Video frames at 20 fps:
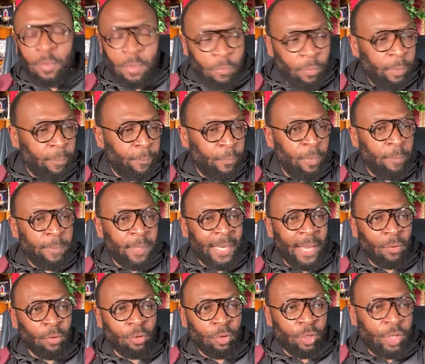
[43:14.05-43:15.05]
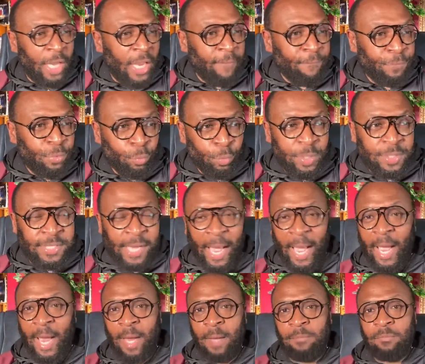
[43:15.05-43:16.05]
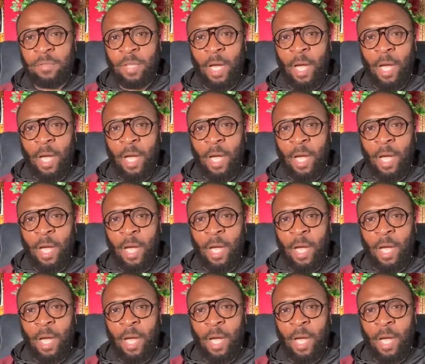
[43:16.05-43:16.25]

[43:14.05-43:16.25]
we we've been out on a date three times.